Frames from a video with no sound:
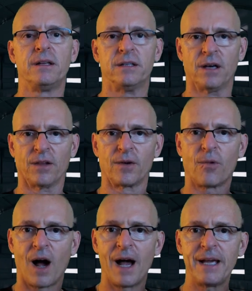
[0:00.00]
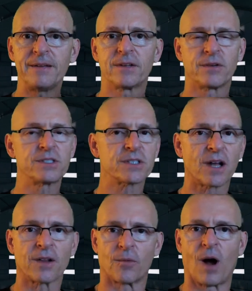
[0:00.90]
The other why, there is
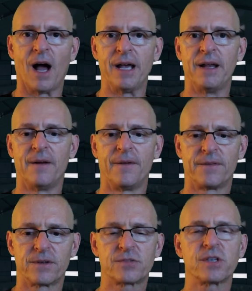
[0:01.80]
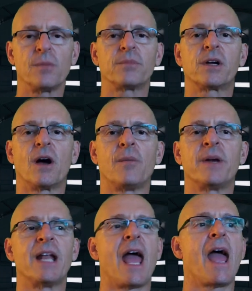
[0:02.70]
another why. There's something
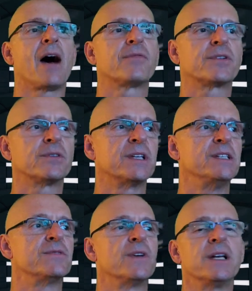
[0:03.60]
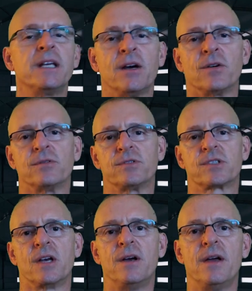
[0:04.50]
coming after these
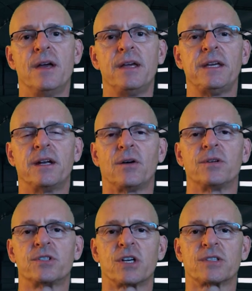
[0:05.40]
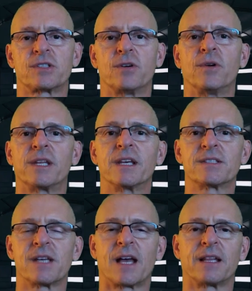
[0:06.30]
videos, and just doing
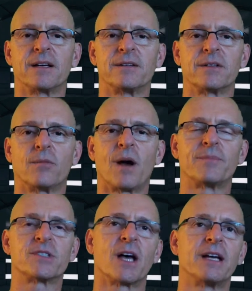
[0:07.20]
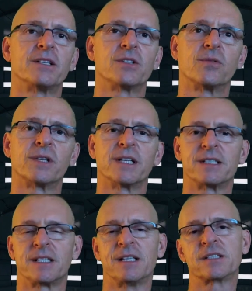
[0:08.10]
this on the website and
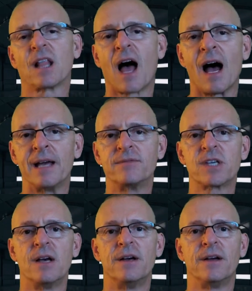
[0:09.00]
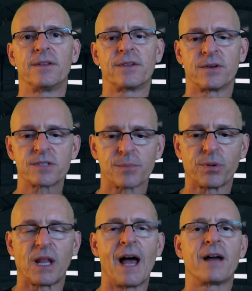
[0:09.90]
doing these lives. There's a
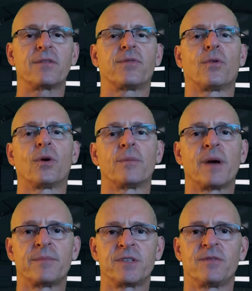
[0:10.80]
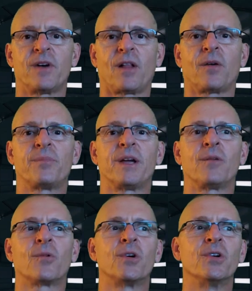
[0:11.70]
platform I'm
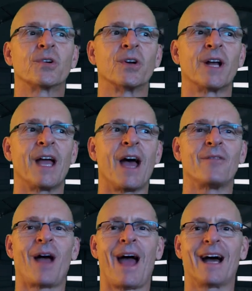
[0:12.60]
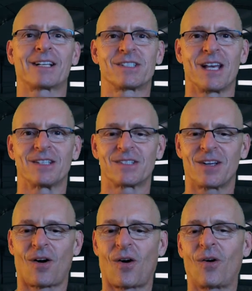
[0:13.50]
developing where you're going to have access
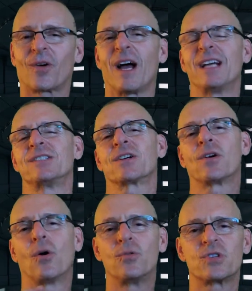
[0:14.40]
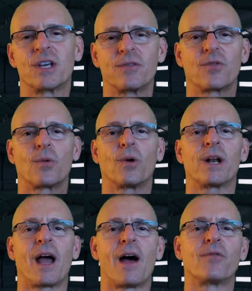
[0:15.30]
to all kinds of coaching for
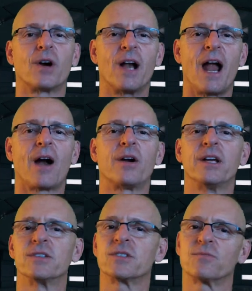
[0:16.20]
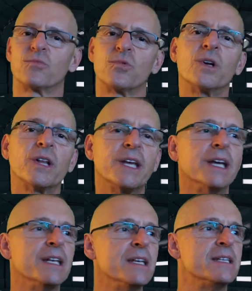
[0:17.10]
whatever areas,
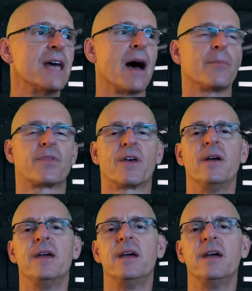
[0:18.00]
really in depth,